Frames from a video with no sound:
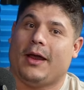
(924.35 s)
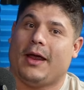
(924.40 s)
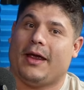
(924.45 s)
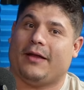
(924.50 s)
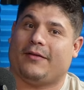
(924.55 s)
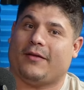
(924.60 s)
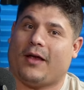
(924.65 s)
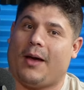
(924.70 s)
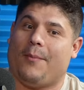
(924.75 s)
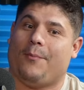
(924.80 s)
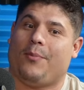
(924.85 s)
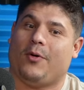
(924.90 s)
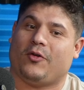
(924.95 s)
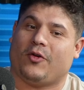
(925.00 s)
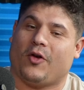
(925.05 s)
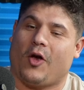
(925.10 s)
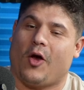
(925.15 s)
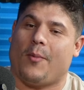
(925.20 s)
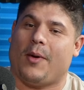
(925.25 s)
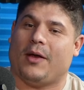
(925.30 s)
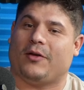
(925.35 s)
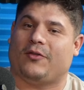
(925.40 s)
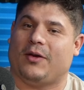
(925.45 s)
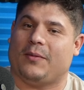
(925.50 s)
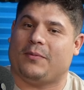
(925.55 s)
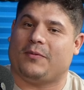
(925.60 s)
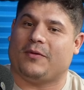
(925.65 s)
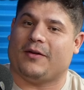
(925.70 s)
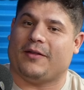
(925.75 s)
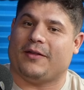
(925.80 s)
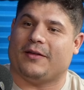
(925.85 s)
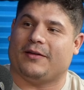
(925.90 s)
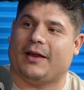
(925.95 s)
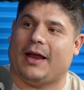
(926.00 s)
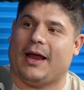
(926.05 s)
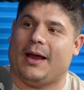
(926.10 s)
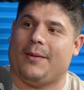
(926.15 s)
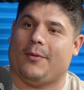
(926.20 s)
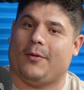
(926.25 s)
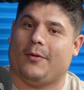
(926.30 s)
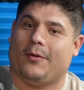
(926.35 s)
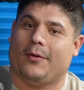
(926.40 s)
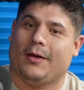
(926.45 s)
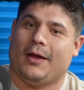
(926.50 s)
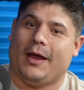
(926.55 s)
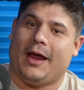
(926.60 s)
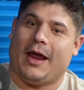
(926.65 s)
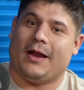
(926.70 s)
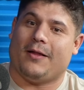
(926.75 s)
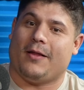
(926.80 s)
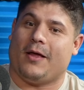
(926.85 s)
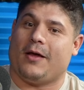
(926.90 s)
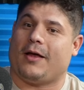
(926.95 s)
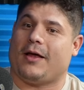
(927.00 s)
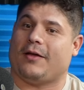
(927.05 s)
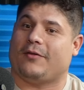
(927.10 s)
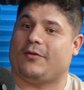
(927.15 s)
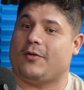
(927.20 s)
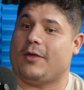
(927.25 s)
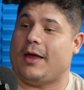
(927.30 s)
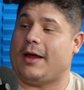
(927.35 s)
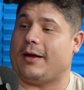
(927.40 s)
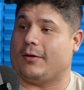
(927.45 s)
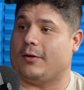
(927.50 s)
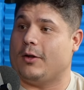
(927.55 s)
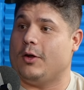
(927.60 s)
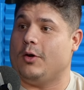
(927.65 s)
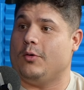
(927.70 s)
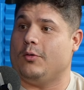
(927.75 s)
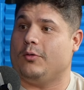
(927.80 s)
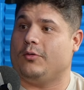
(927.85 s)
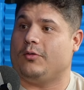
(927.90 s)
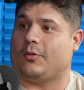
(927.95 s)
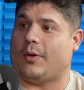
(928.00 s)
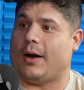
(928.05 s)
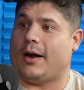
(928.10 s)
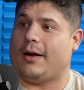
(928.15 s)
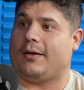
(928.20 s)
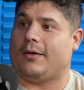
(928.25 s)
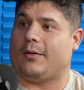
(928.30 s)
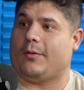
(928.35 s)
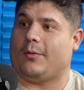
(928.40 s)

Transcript: It's I'm pushing all my chips into the table, and a lot of guys do that and lose, right?